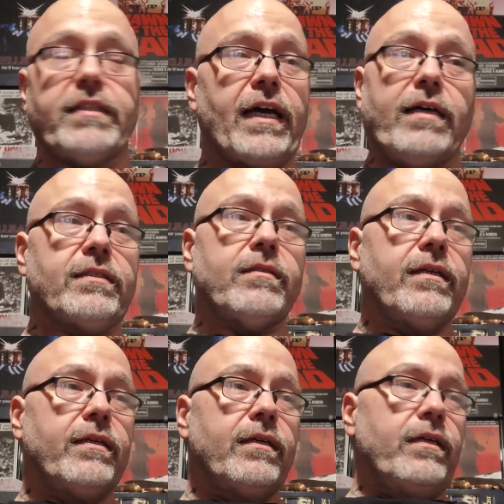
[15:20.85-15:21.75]
It's like, I,
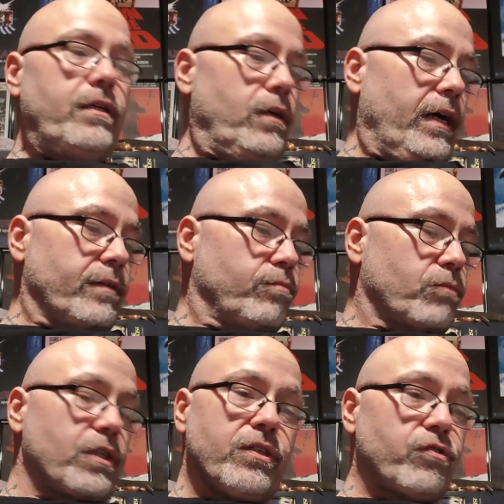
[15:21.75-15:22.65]
you know, I'm
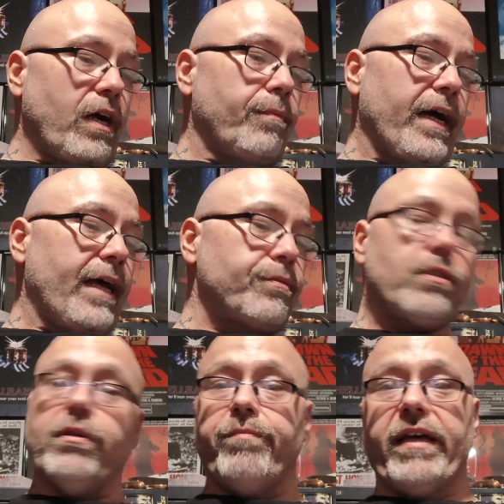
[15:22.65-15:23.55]
going to try my
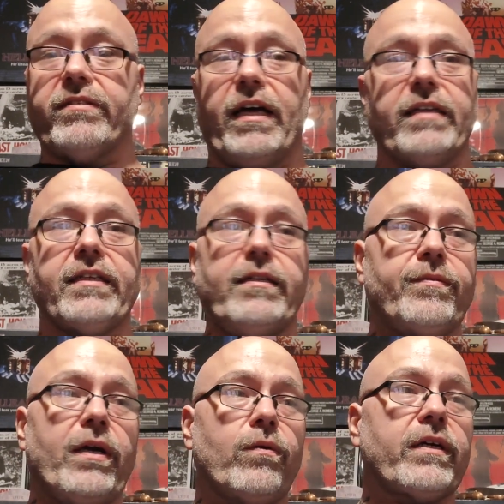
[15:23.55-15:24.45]
absolute best not to, you
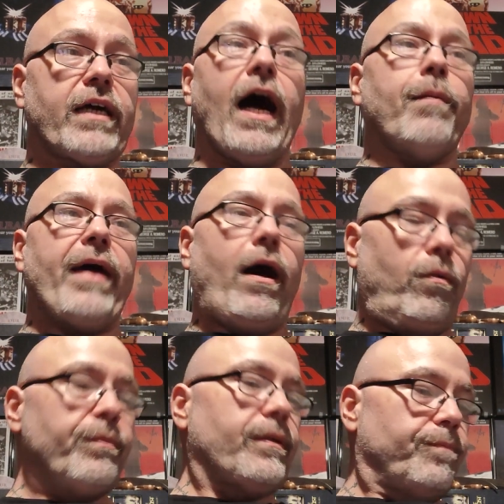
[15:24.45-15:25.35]
know, cop
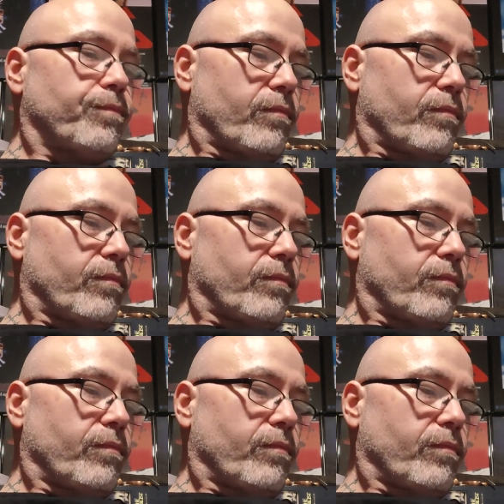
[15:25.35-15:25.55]
out. But,